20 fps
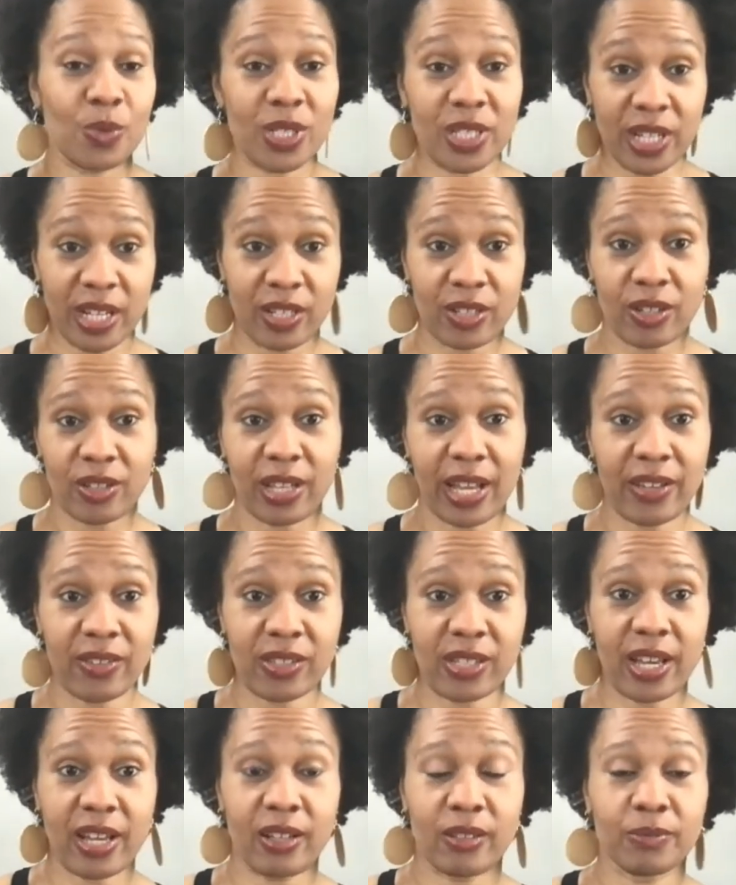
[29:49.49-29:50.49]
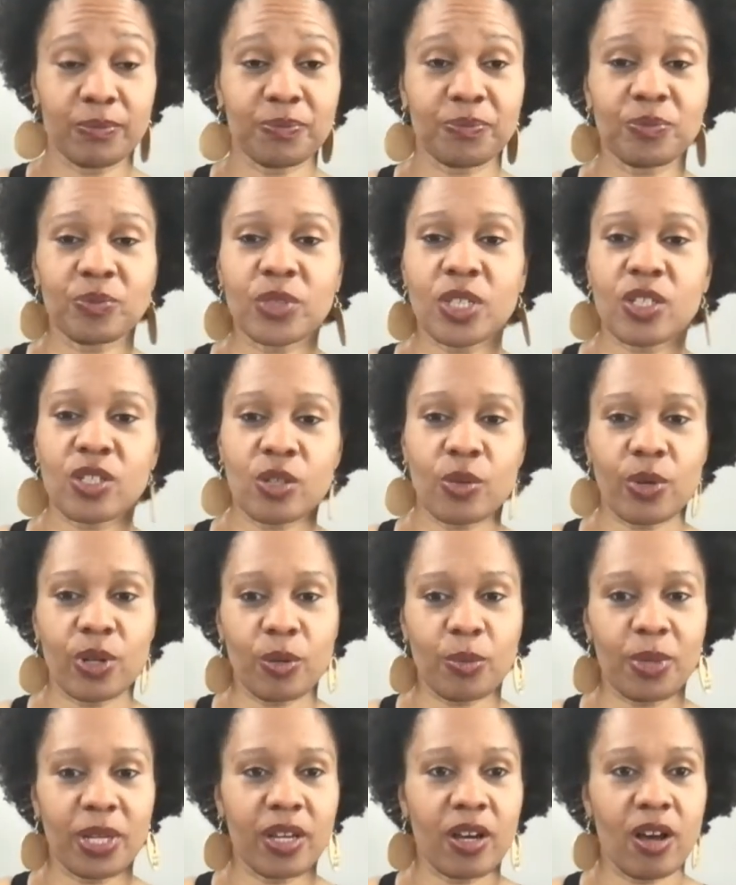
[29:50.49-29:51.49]
change our lifestyle. So
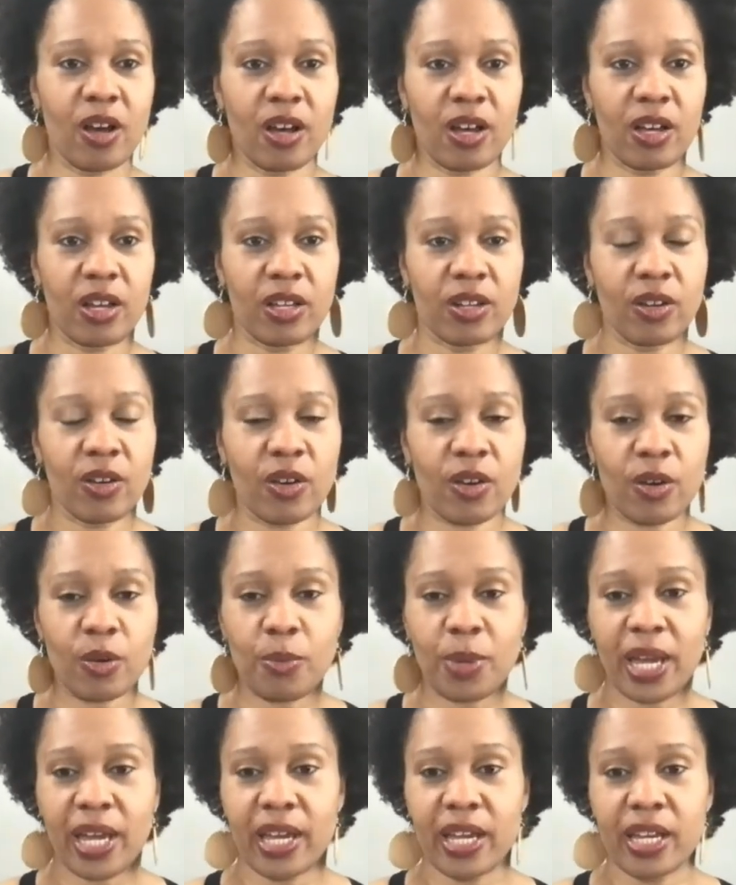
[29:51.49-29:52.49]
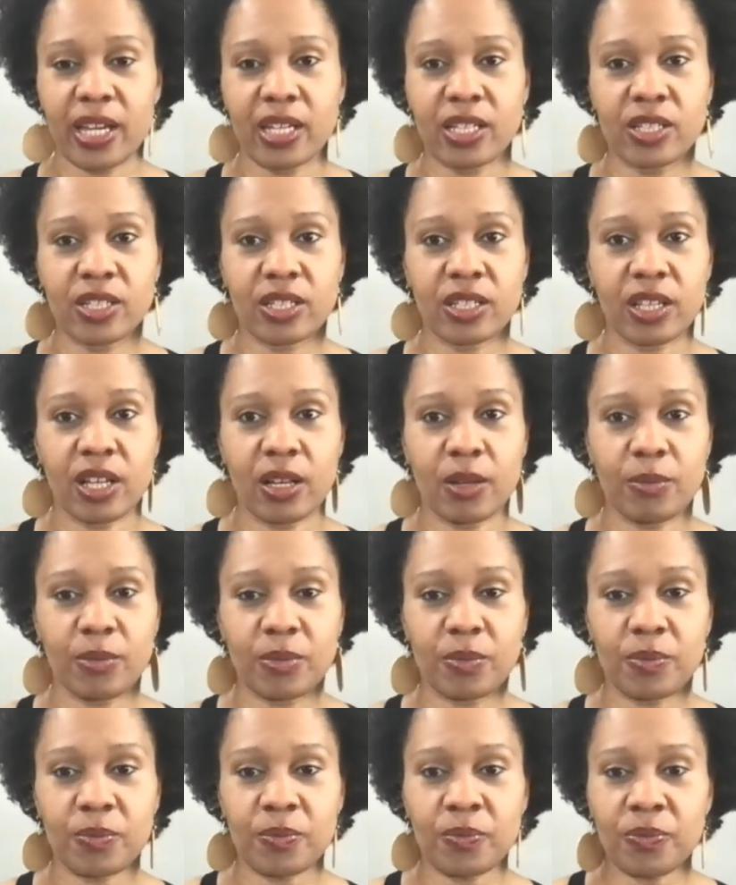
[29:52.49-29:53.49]
it'll be on her page
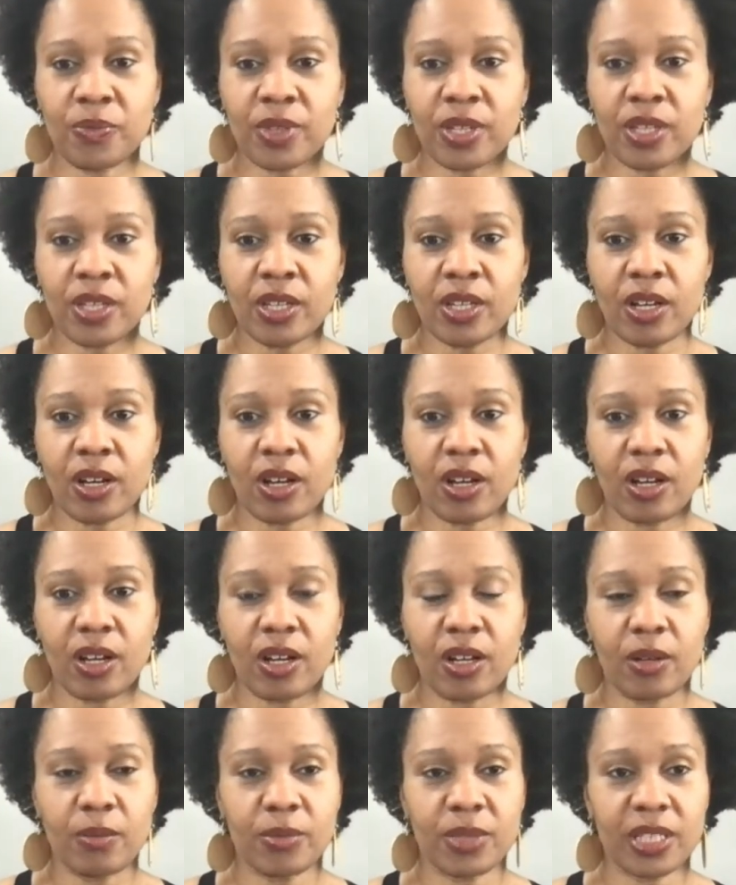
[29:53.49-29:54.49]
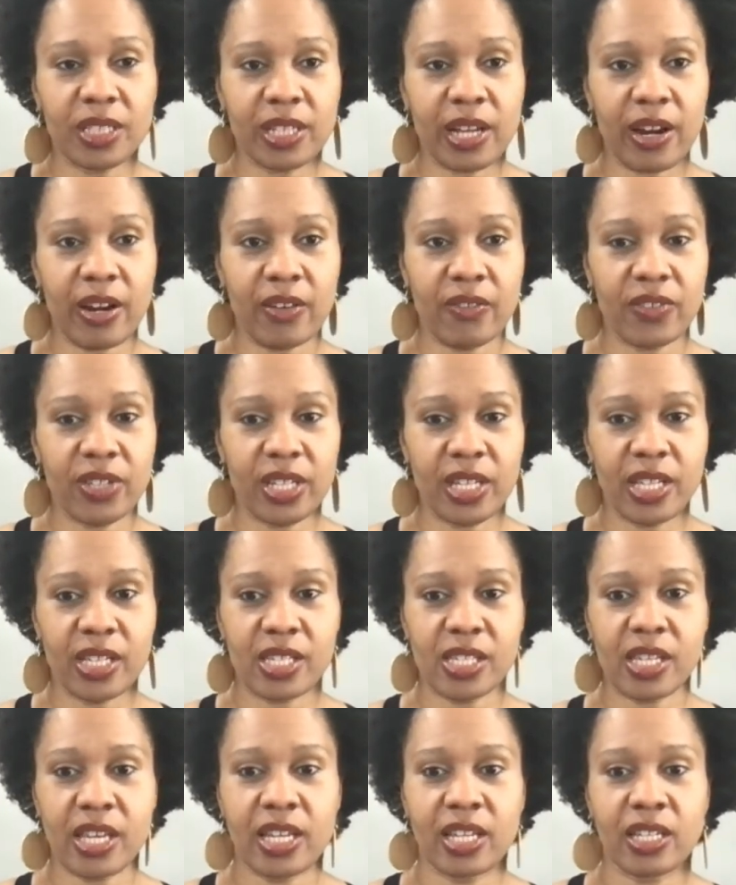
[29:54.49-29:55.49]
Latara
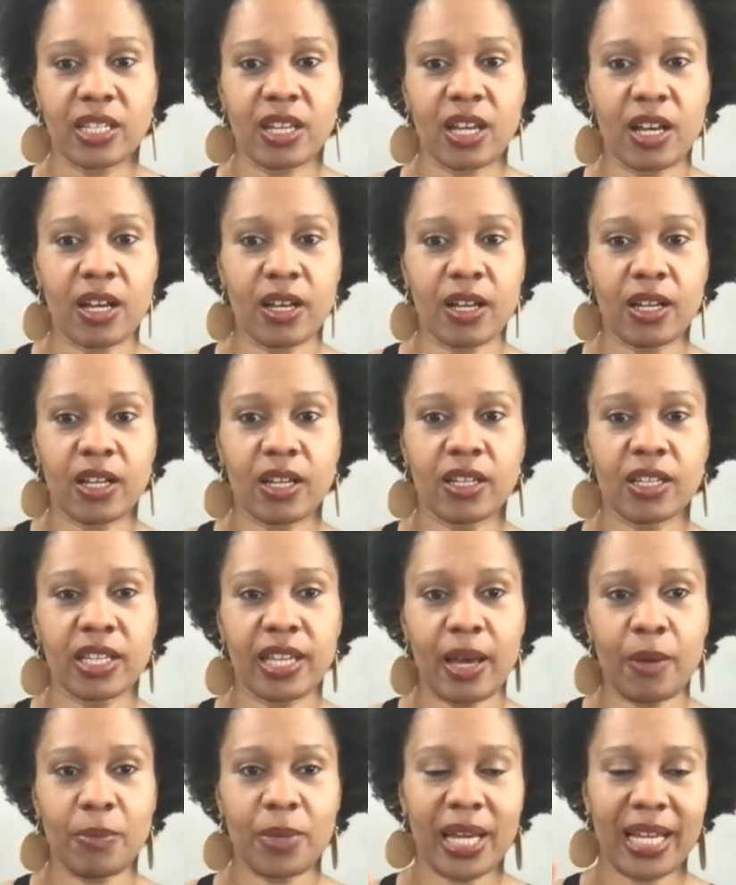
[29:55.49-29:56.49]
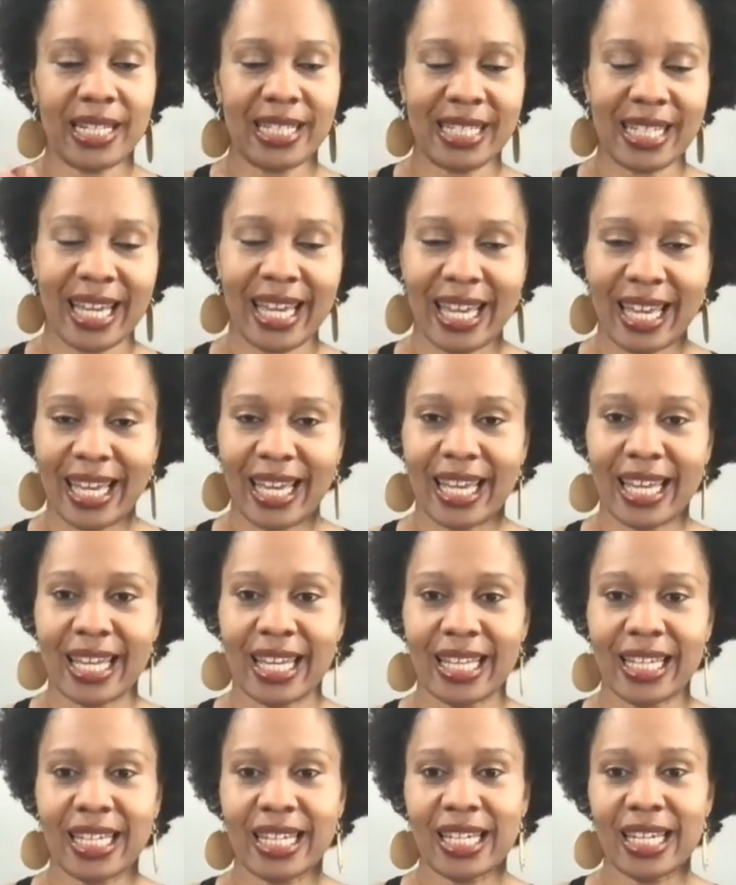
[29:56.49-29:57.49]
Venice in, yeah, at
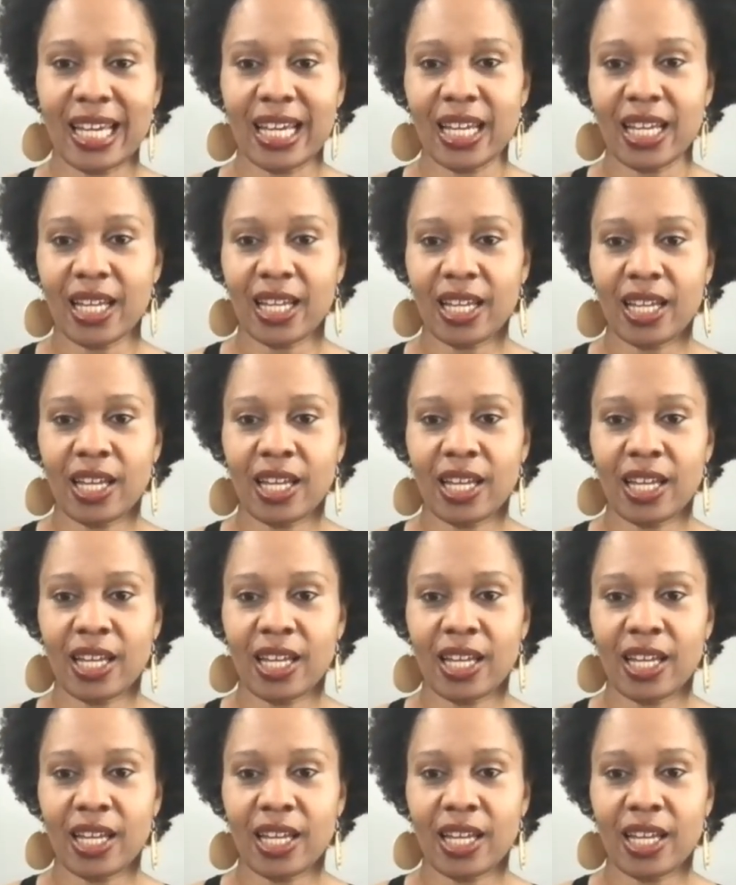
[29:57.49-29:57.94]
10.